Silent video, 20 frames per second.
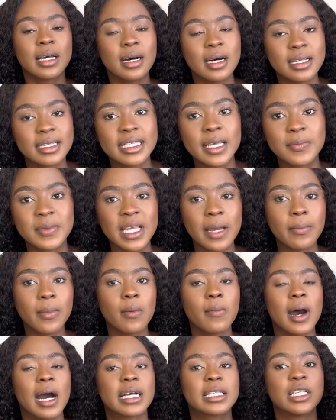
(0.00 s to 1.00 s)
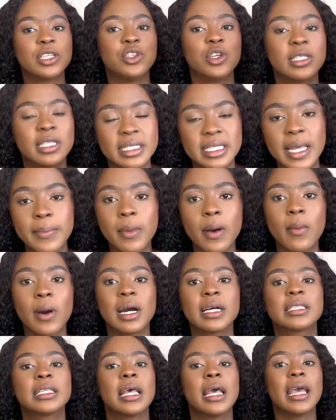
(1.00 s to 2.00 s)
September marks, in your December
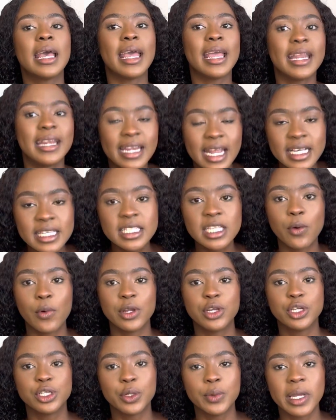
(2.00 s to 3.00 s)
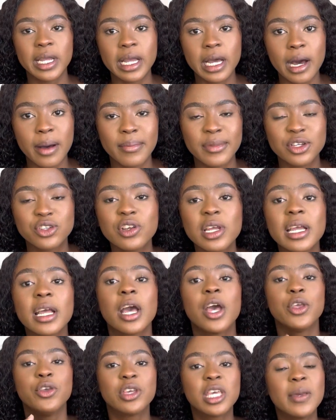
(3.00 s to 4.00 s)
marks, next year when you're doing matric,
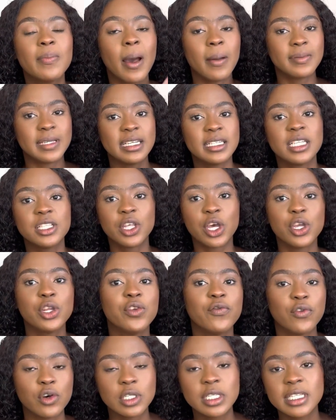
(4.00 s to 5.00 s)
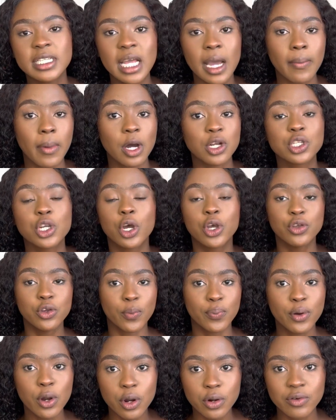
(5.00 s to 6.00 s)
you keep updating the university about your
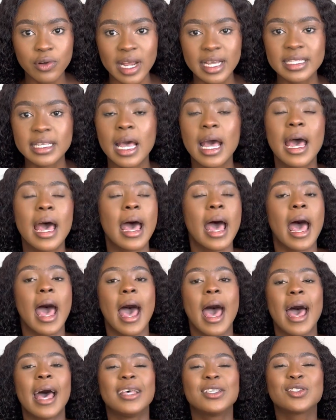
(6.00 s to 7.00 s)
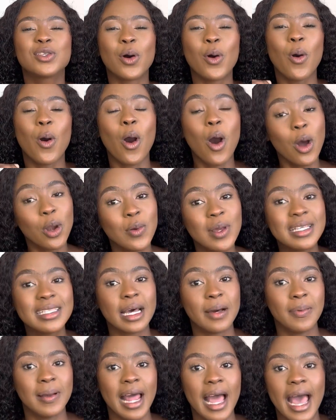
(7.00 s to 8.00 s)
progress. So always
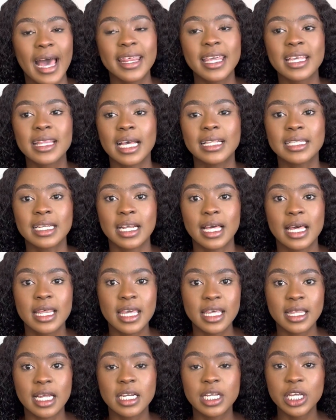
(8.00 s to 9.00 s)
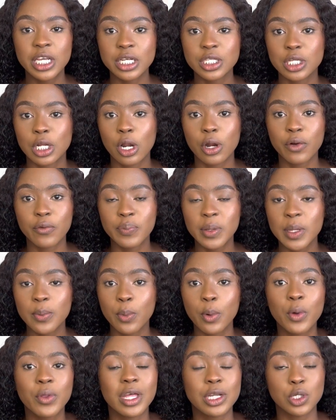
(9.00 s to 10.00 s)
apply. I think that's another thing that kills a lot of
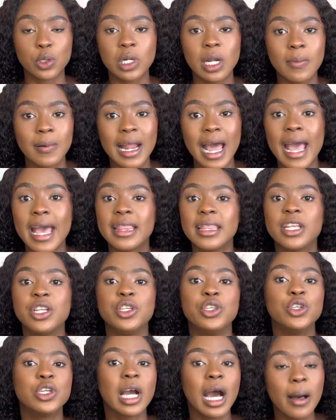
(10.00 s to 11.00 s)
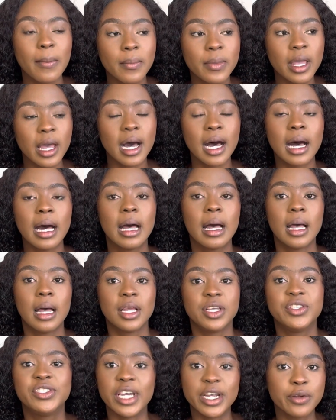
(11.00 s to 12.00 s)
people. They don't apply, and then you come here
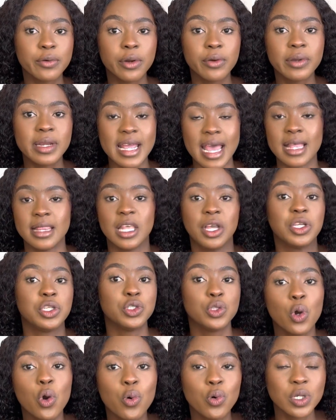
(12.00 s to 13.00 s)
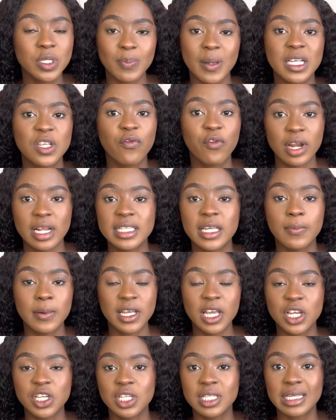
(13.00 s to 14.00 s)
January and there's no space for late
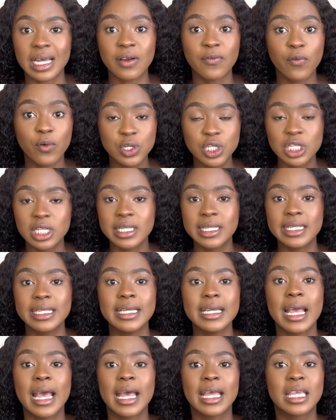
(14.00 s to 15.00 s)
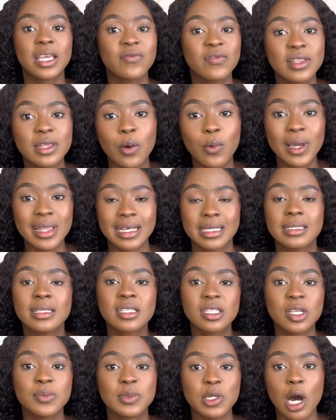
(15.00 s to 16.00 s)
applications. Unfortunately, given the way the
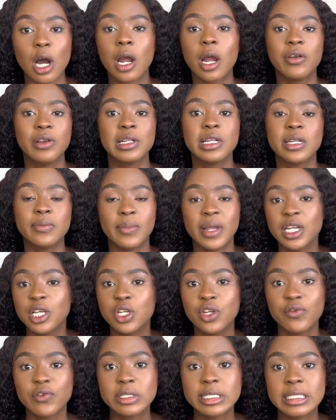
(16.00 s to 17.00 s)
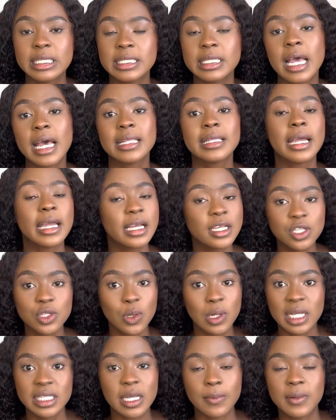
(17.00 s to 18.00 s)
systems are currently in many universities, there is no
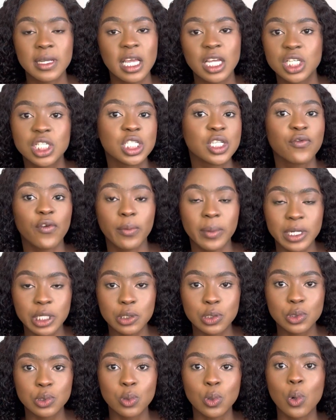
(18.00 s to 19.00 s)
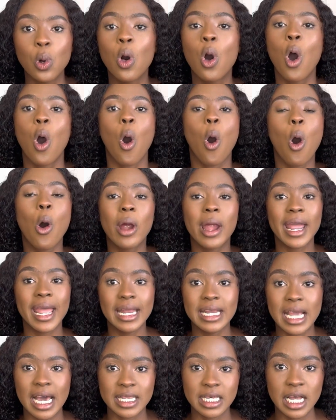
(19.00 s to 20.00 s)
late applications for medical school or
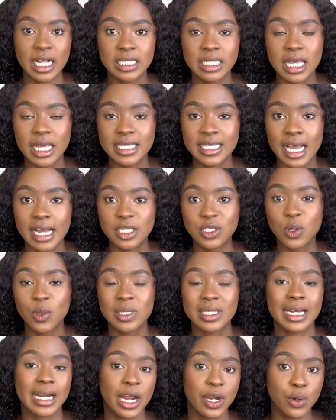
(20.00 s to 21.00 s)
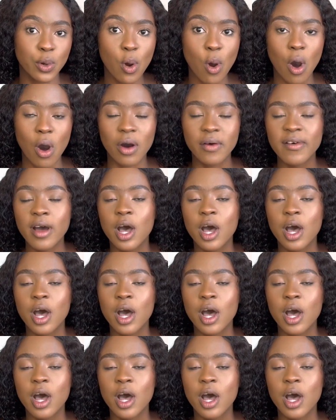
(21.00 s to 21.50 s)
any other healthcare science course that I know of.